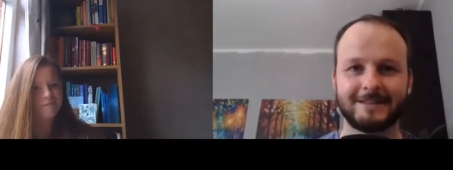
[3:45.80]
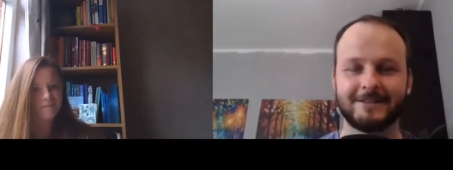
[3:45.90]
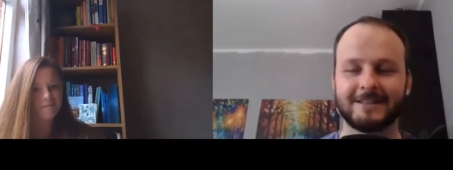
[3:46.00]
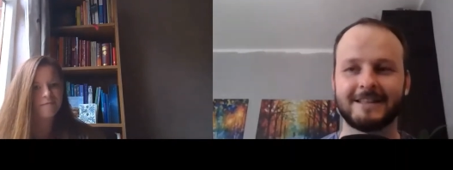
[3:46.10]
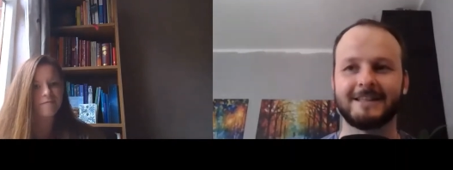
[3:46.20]

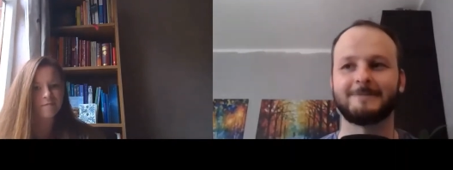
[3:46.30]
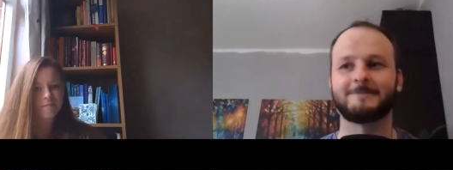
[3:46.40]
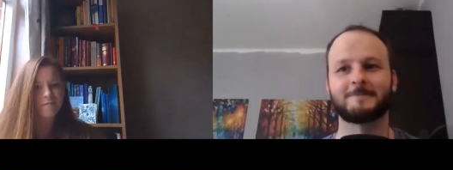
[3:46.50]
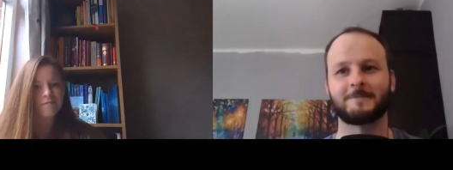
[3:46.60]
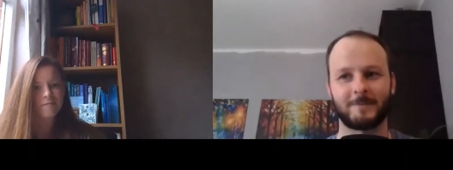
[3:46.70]
Speaker 1: during the day.
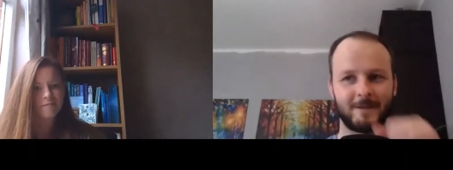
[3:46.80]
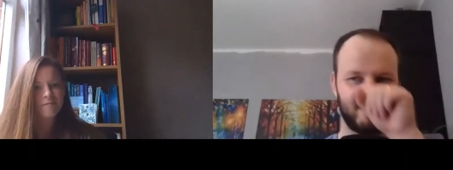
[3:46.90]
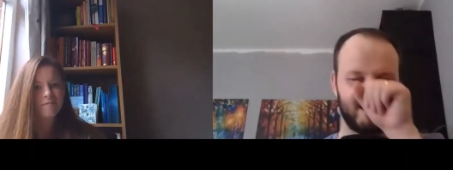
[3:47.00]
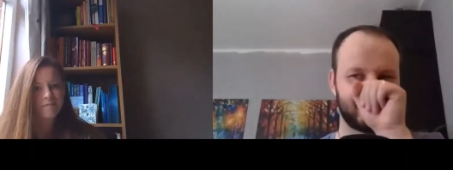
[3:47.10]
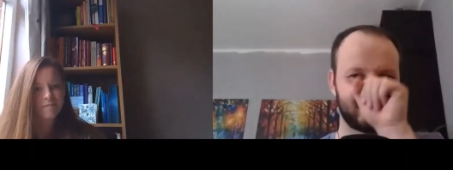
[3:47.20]

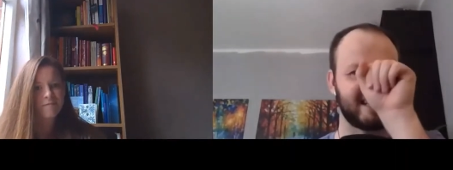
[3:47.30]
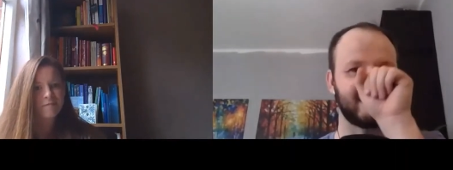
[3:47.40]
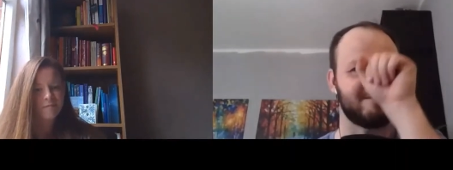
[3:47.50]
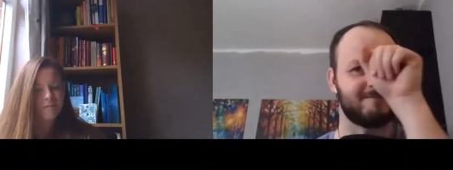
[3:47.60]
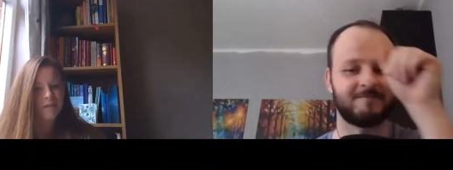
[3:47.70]
That's
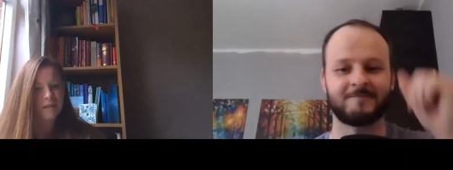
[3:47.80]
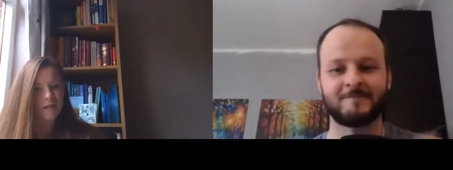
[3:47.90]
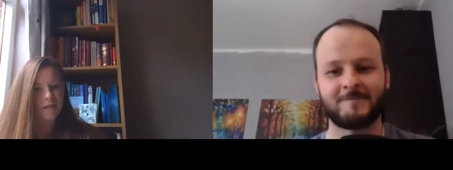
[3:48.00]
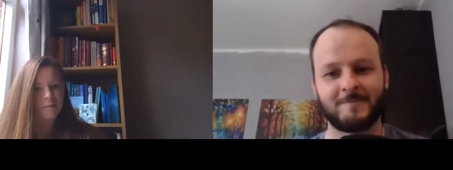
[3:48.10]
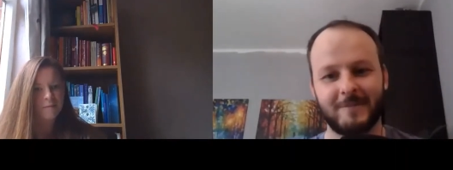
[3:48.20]
um
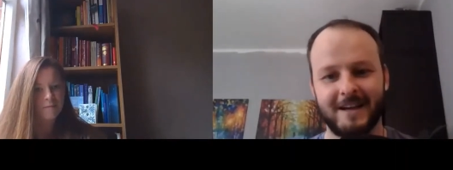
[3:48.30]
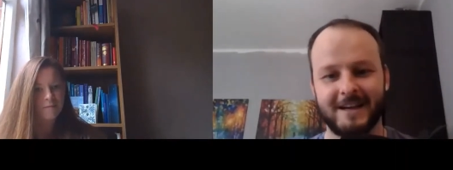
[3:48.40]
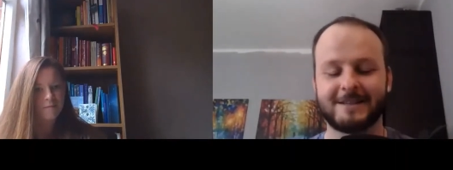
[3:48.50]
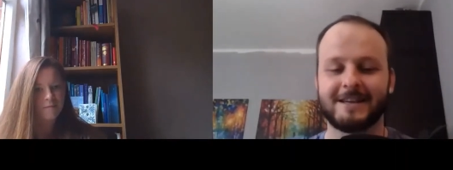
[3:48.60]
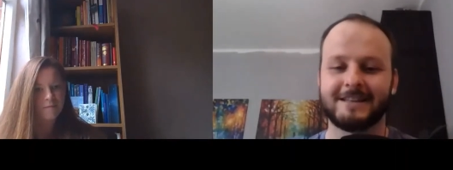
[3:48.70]

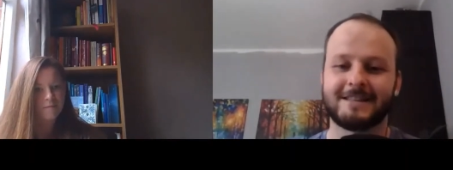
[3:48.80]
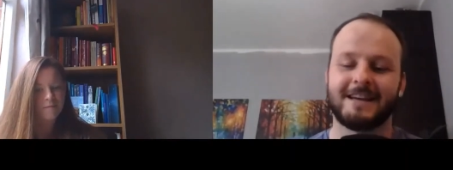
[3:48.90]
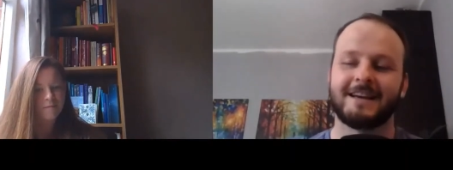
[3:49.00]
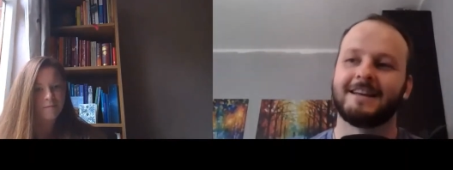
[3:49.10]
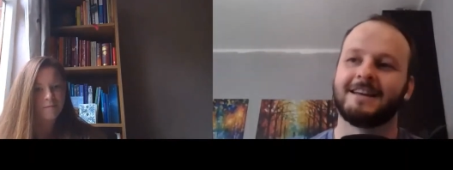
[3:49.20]
that's it's
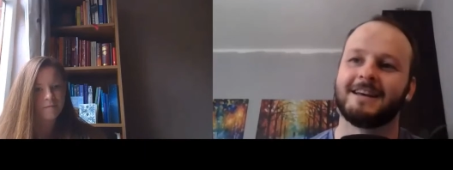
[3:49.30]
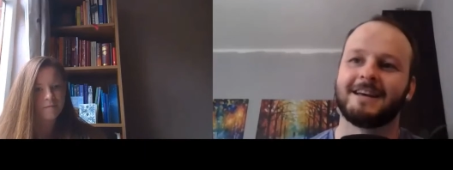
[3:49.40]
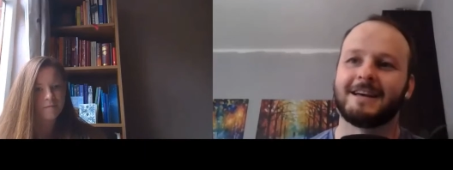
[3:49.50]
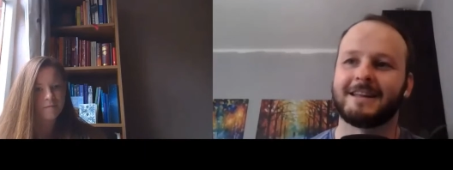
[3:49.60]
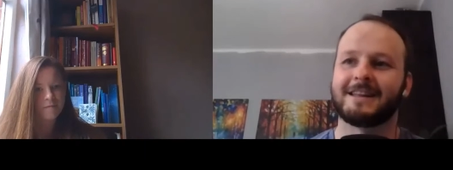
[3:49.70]

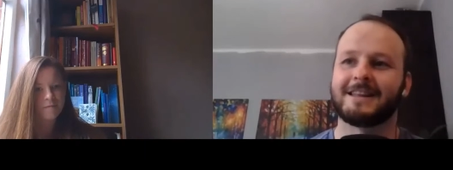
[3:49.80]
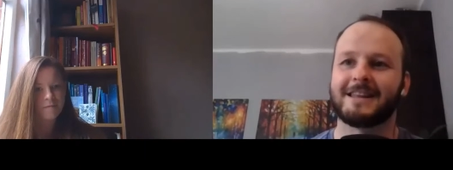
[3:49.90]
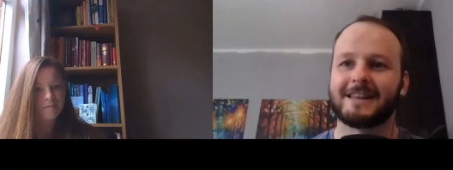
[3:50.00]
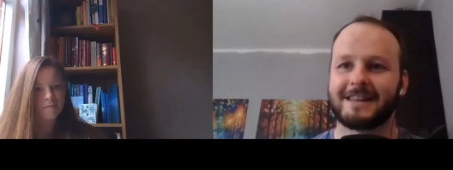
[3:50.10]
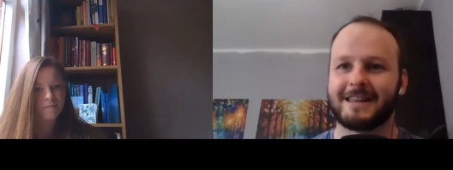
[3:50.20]
uh,
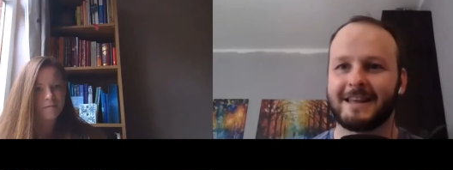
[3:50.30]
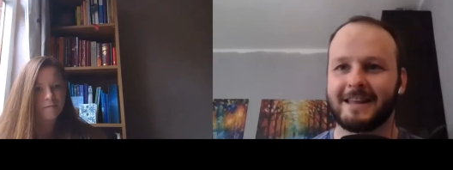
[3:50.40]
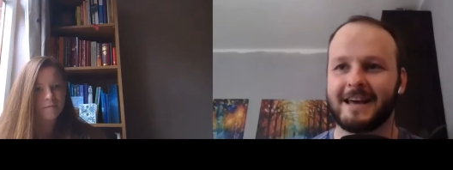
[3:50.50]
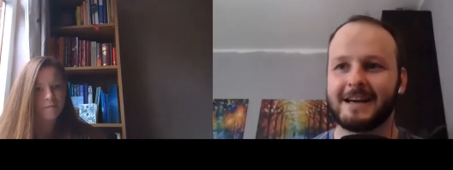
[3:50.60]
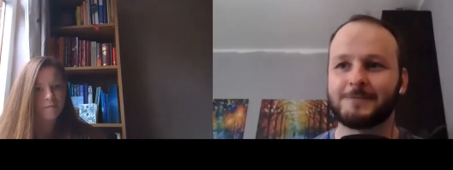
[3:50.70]

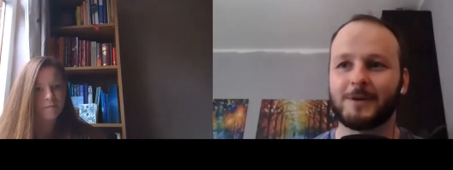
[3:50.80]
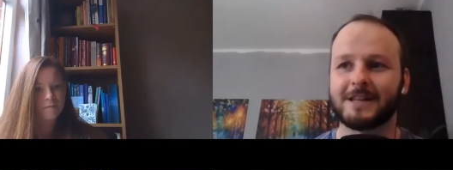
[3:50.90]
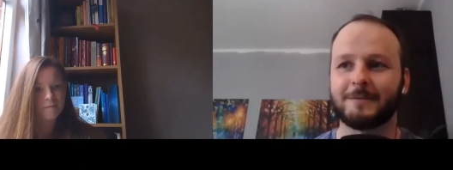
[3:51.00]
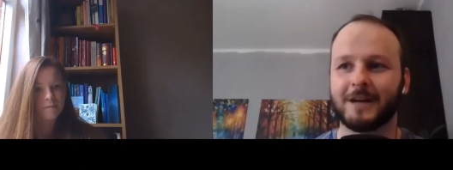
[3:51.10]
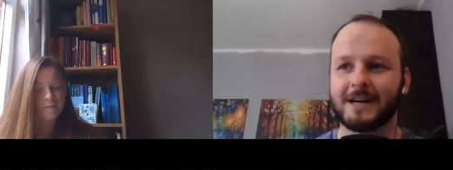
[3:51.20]
that is one of
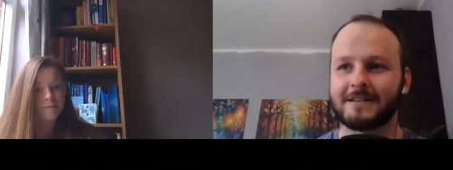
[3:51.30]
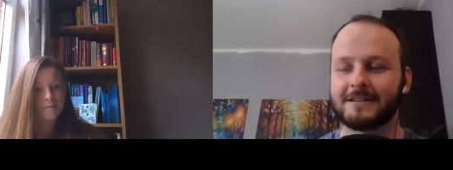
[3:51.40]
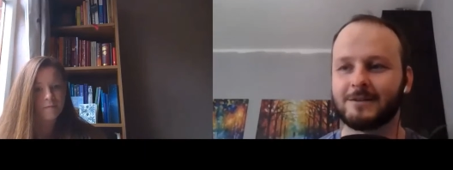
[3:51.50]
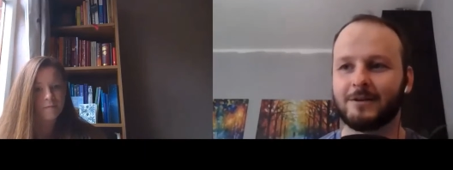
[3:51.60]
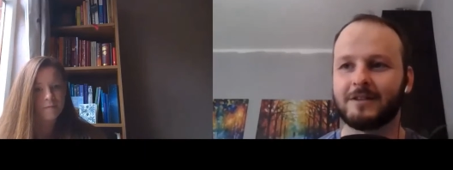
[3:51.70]
the
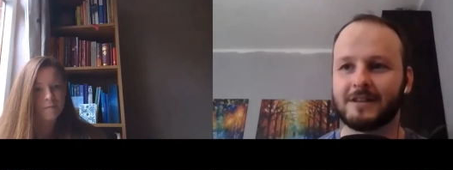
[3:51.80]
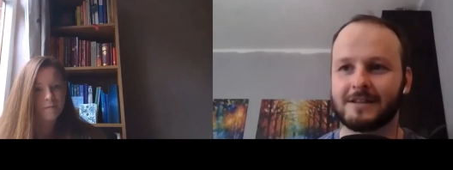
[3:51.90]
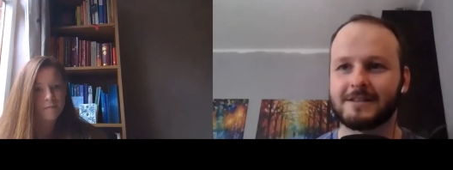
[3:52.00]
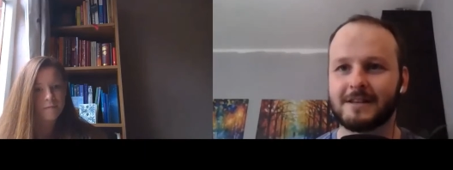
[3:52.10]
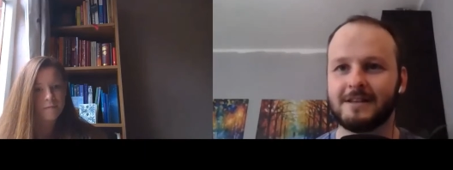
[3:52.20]
blessings of it
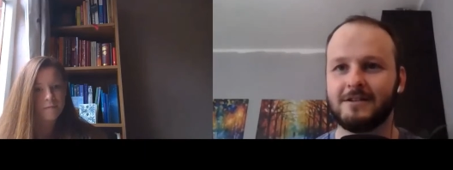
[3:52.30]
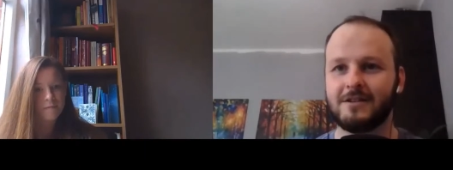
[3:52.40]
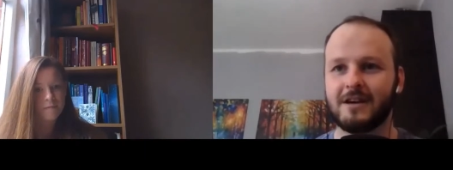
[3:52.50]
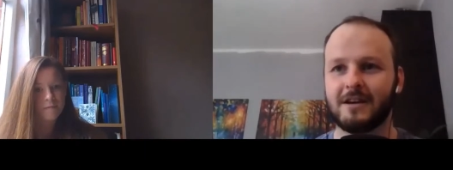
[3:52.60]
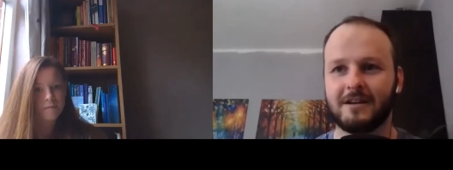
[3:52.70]
is that you
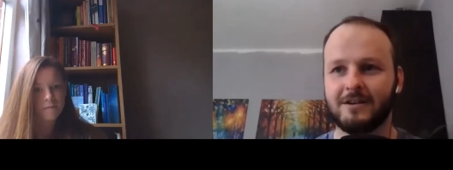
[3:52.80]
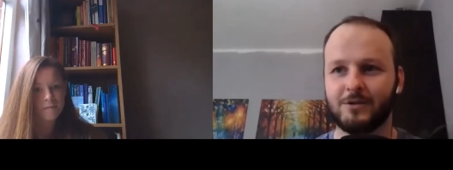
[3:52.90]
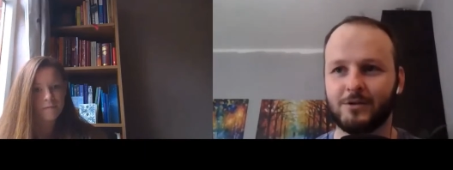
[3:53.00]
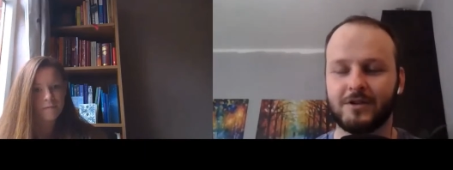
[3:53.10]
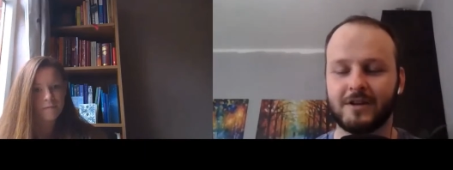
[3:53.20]
get you
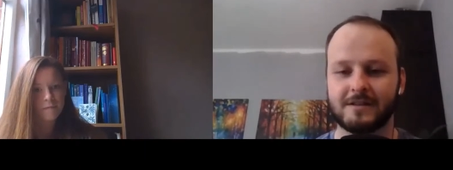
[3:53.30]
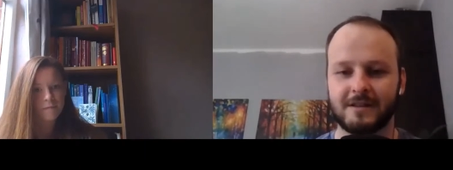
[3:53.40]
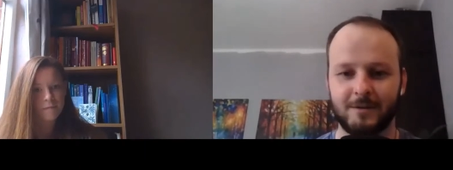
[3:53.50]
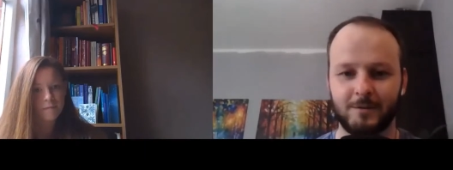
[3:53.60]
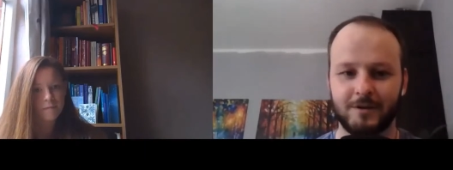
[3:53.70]
do things that
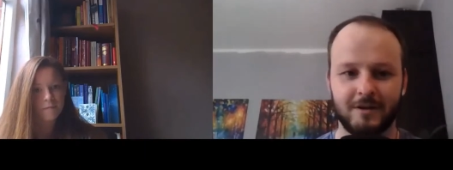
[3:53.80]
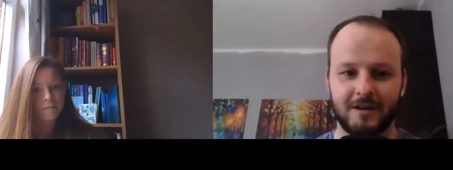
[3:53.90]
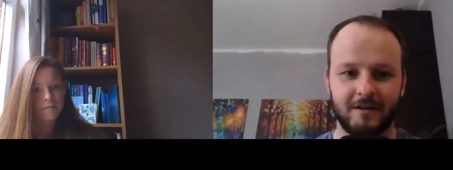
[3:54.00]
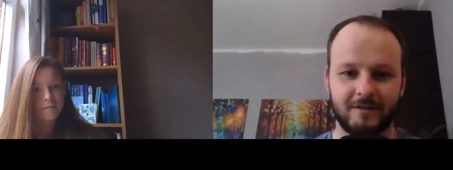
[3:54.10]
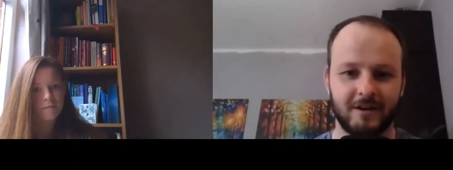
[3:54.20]
you wouldn't
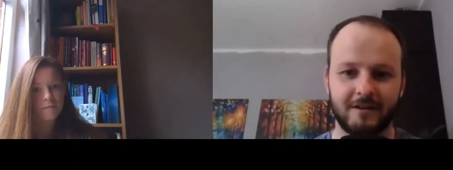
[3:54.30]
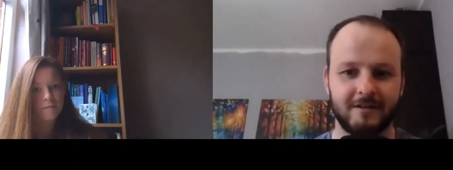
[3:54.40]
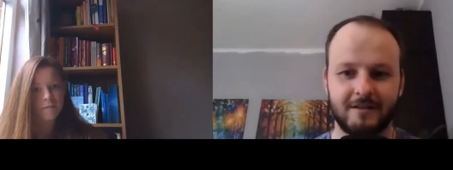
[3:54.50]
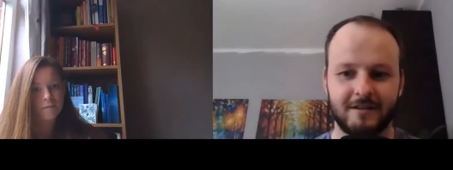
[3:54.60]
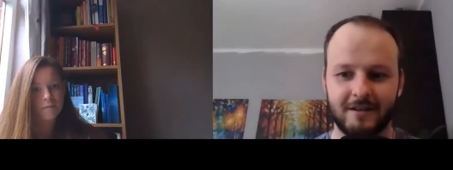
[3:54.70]
have done
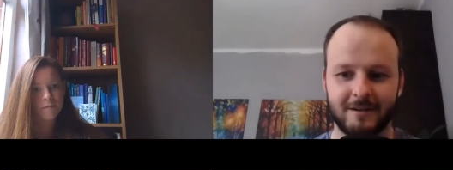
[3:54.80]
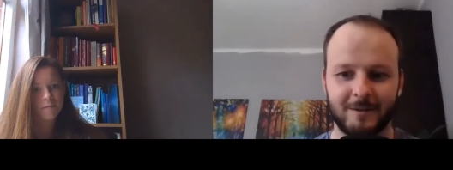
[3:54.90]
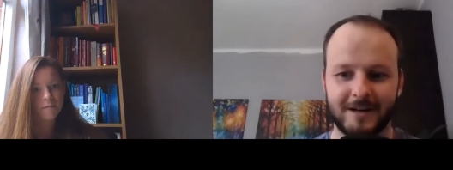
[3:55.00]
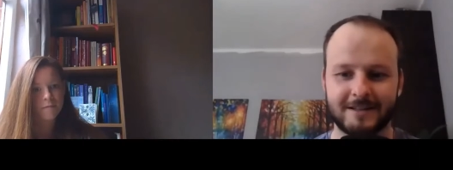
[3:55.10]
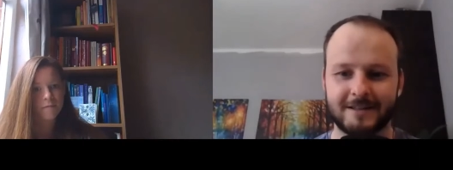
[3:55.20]

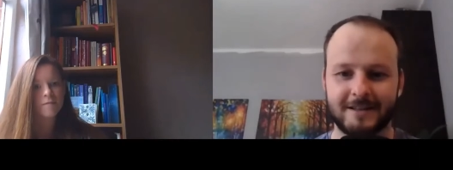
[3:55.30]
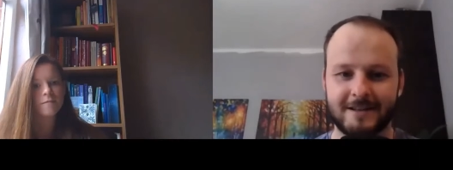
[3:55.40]
otherwise.